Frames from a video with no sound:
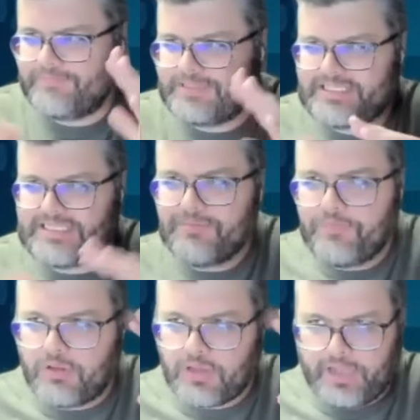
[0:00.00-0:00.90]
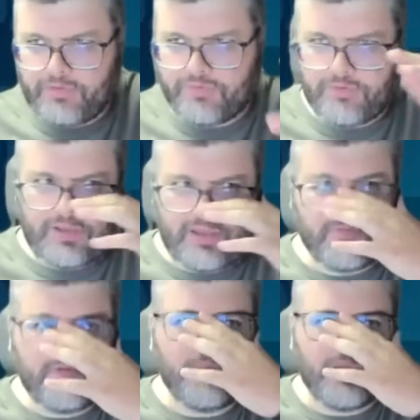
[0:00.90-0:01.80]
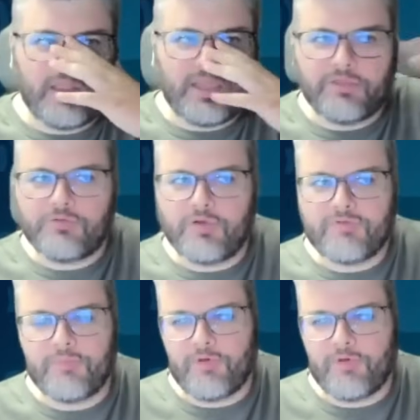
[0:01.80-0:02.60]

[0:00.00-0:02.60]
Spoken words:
simple answer tends to be like they're just